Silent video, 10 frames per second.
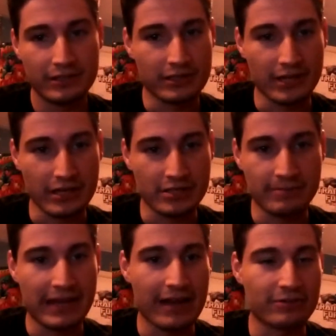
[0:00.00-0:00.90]
It's
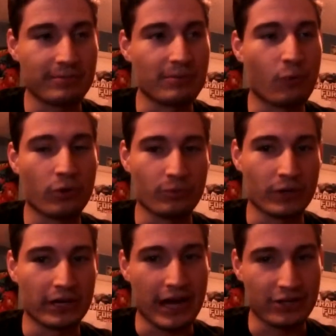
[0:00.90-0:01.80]
made out to be more than
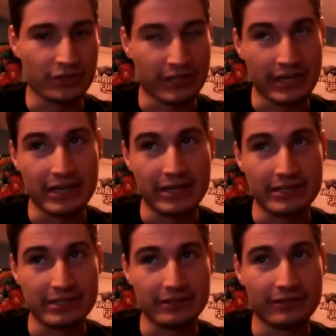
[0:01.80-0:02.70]
what it actually
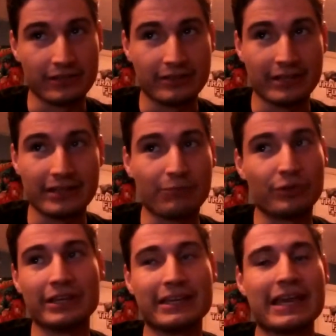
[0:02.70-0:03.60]
is, and the thing that
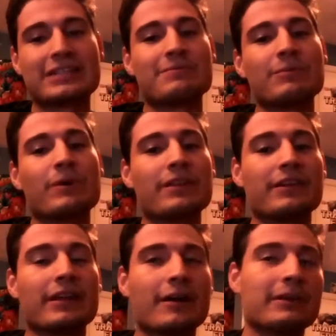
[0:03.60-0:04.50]
really gets me with
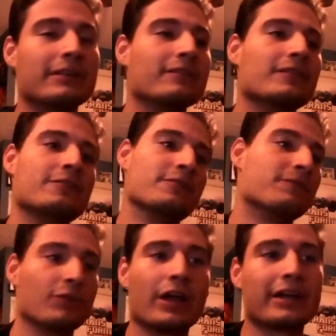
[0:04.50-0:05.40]
it, I mean, if
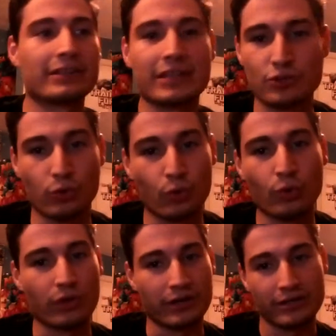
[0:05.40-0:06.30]
you like it, that's
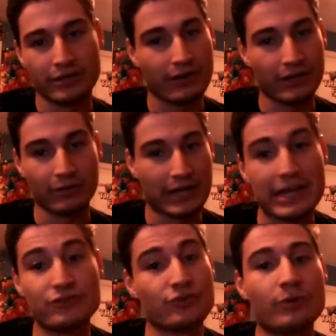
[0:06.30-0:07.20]
cool. I mean, you know, I don't
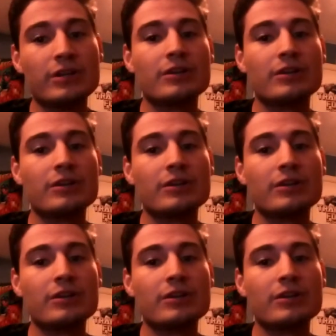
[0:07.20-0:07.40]
hate you.